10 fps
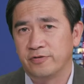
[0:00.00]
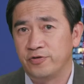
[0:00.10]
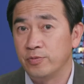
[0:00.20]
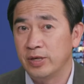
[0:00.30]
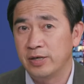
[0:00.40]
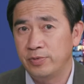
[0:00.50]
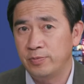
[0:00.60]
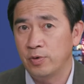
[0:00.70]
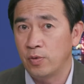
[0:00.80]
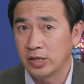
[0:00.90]
A few million
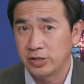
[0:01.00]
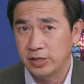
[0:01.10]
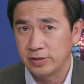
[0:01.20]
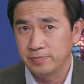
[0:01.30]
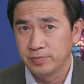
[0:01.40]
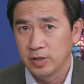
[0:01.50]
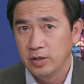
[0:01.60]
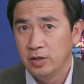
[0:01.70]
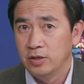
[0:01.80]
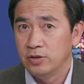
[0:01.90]
people watched it.
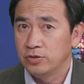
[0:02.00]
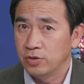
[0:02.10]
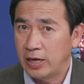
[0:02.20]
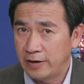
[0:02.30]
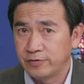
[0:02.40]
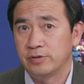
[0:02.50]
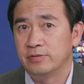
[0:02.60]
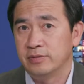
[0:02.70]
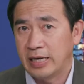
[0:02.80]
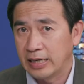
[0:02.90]
So after
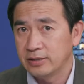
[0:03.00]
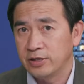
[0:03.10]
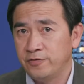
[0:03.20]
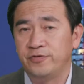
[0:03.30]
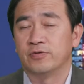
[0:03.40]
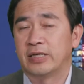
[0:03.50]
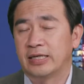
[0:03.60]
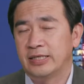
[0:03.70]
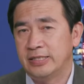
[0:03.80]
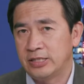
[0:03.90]
that, he feel
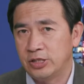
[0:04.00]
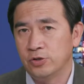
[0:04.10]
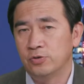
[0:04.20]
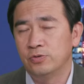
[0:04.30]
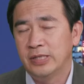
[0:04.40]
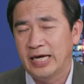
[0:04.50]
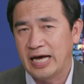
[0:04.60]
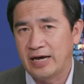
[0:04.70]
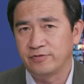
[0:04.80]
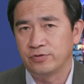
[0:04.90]
that he still
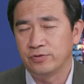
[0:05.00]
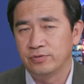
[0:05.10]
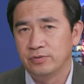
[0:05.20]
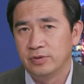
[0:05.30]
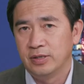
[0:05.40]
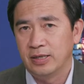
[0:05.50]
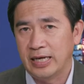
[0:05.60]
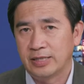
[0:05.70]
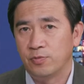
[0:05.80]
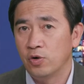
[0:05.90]
have to
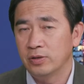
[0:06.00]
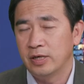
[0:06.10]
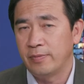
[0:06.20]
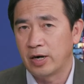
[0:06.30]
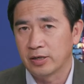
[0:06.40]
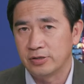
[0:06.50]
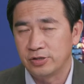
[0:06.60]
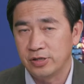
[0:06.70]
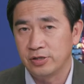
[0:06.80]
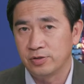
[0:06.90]
let more
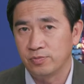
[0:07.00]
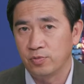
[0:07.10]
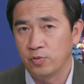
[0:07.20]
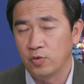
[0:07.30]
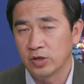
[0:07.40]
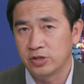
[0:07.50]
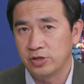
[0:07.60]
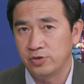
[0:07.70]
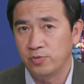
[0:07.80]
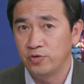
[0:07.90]
Americans watch
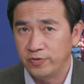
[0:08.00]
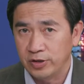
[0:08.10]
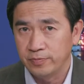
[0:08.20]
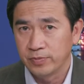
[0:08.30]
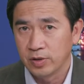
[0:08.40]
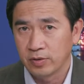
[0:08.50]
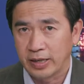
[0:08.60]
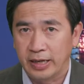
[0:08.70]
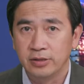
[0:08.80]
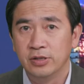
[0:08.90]
this movie.
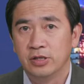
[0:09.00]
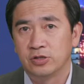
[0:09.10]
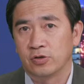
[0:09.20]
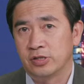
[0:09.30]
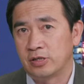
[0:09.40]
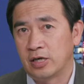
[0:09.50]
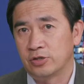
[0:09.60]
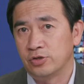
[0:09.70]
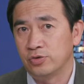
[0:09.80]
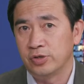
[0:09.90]
Okay, so he started
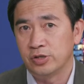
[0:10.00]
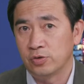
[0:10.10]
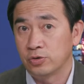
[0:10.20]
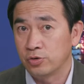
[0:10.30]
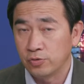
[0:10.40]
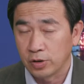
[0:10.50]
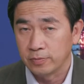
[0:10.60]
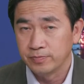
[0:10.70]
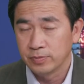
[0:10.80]
to do his own tour.